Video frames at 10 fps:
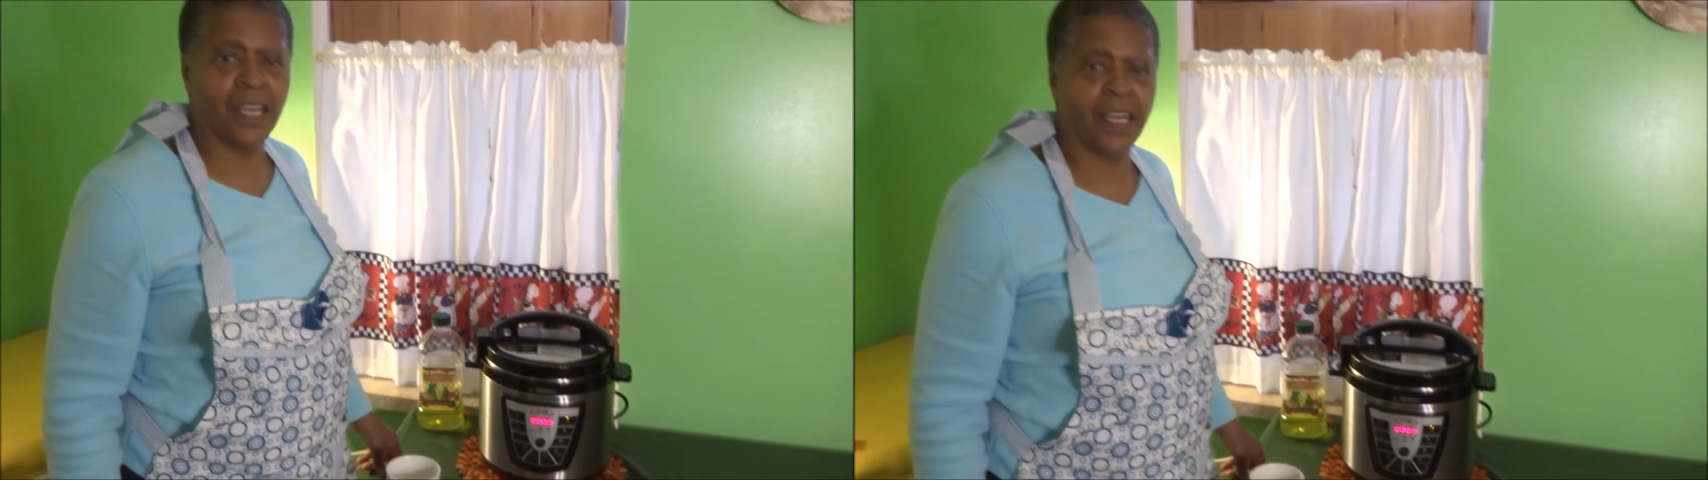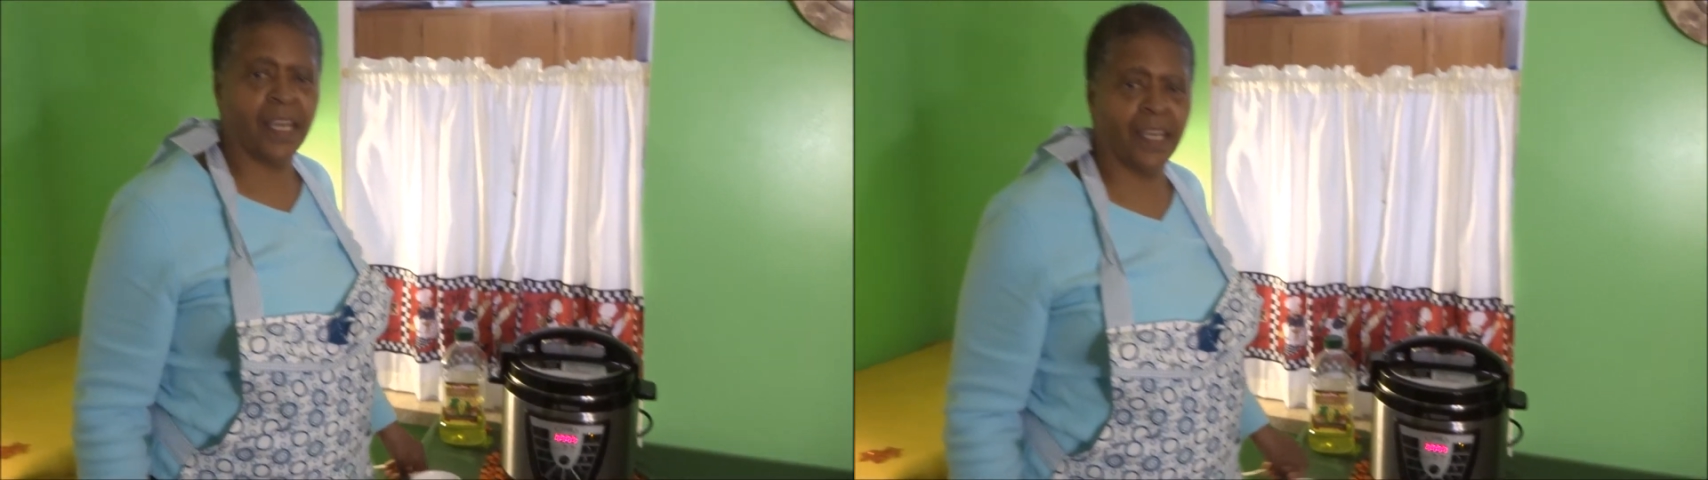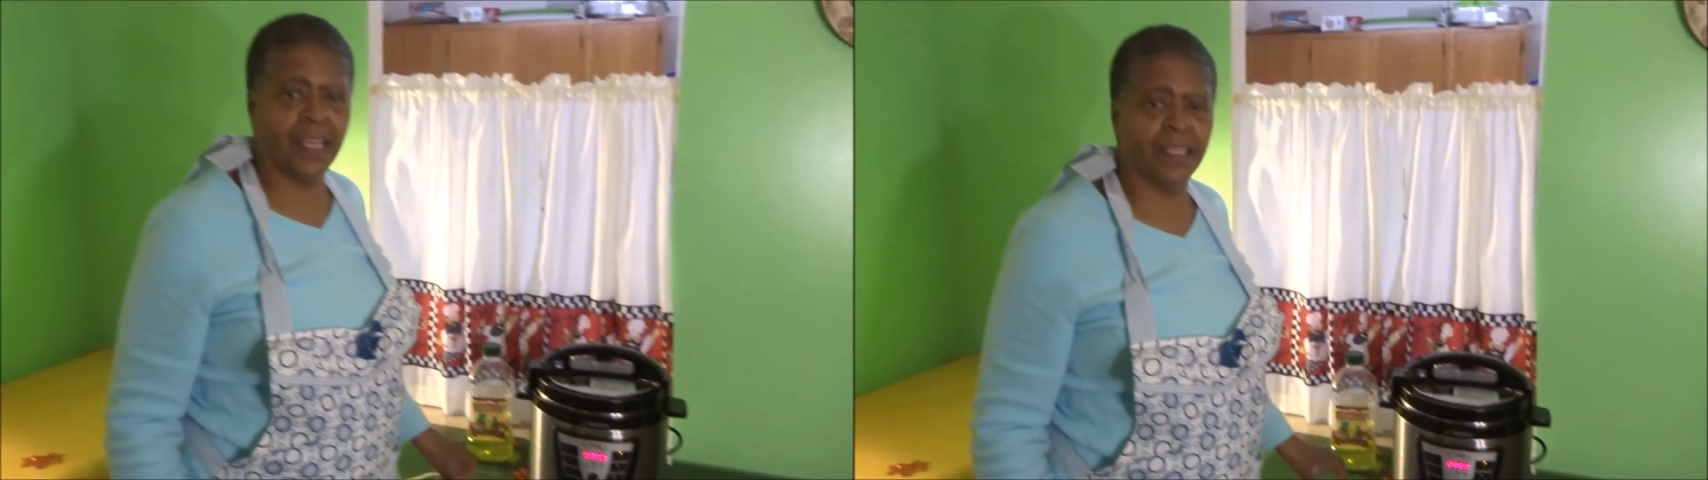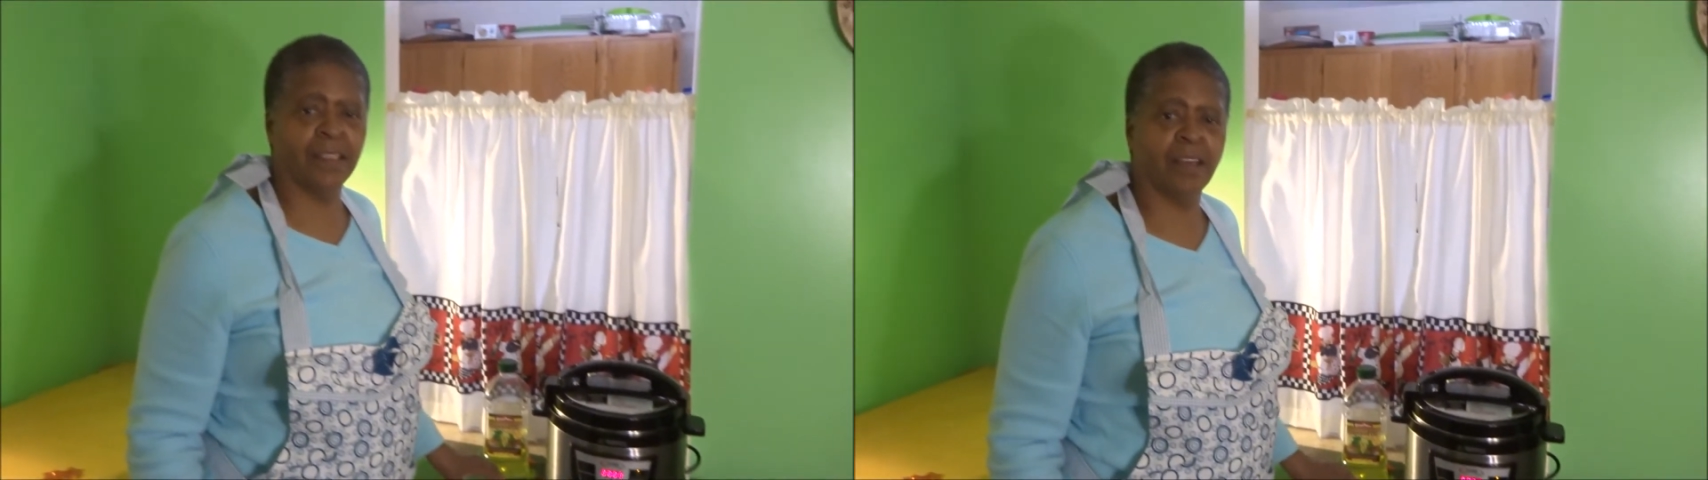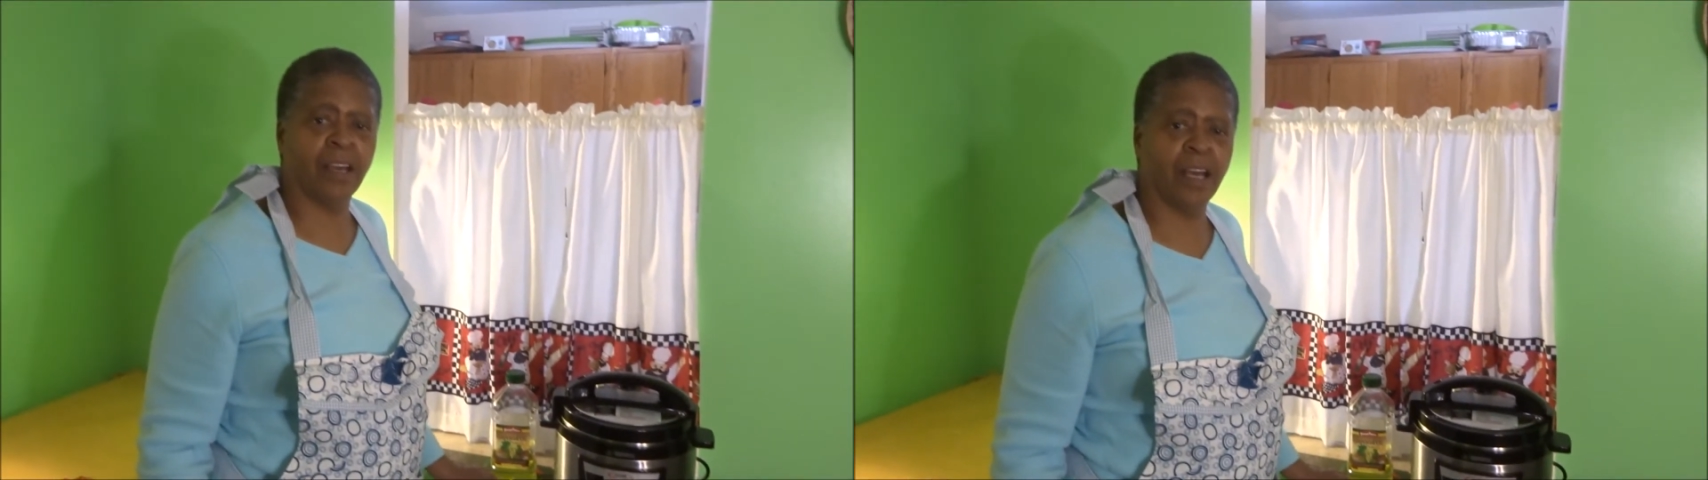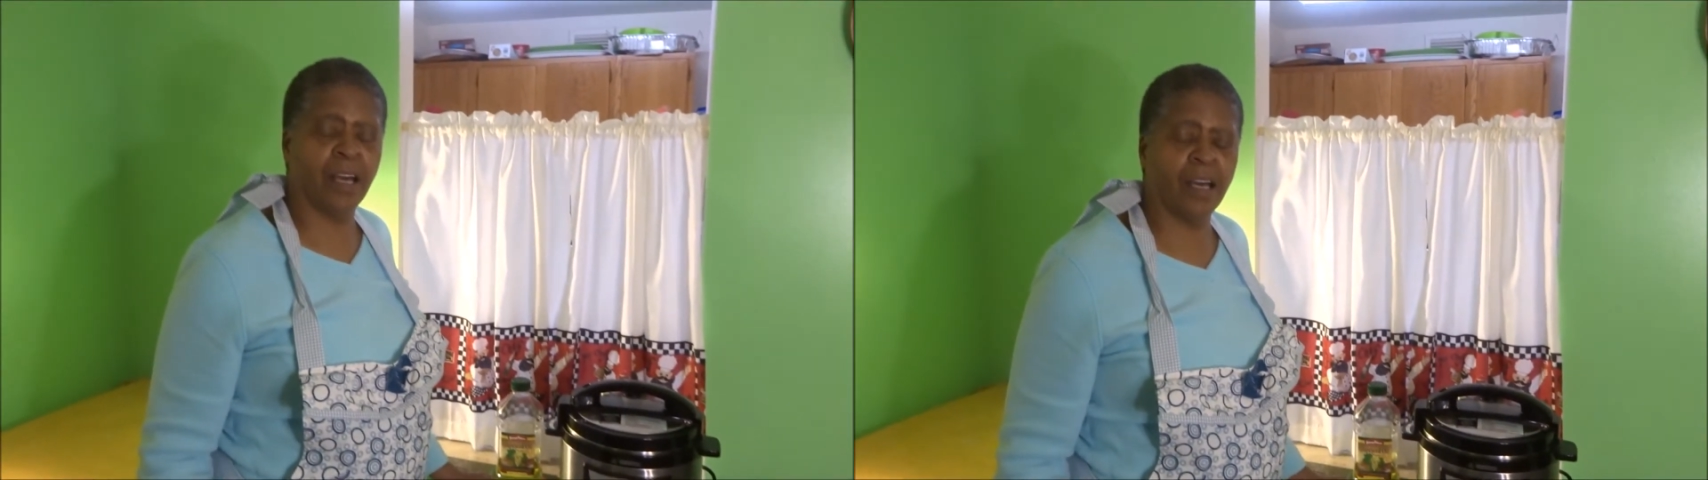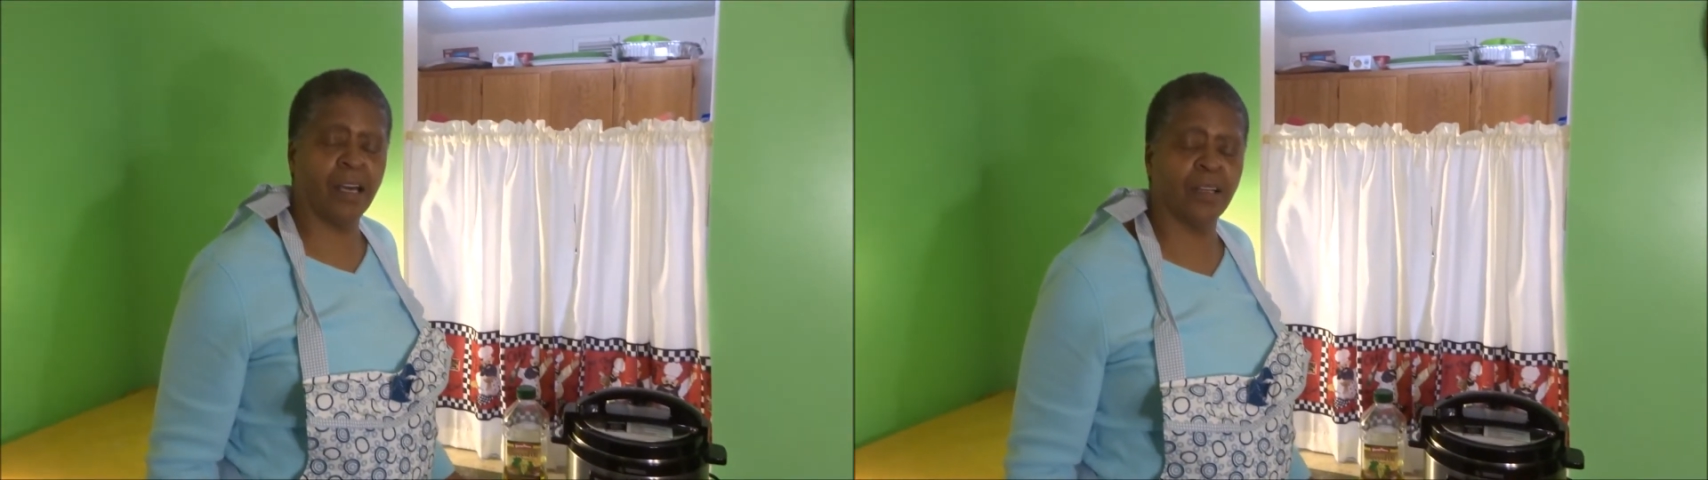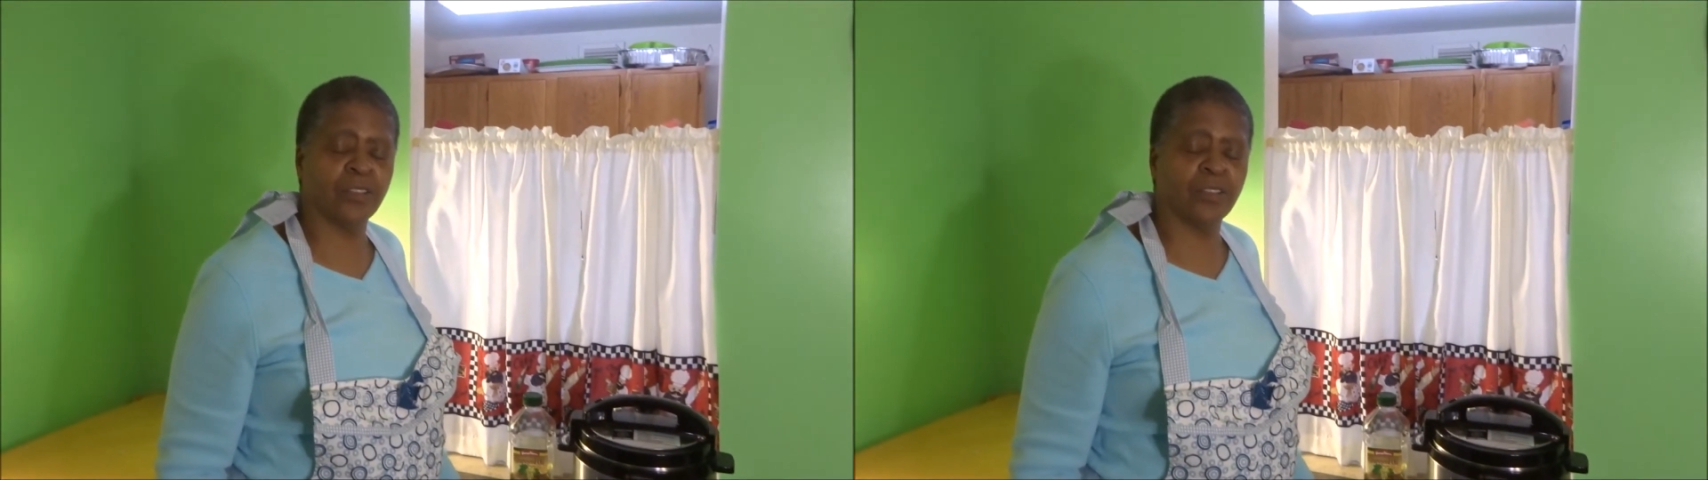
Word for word: and uh,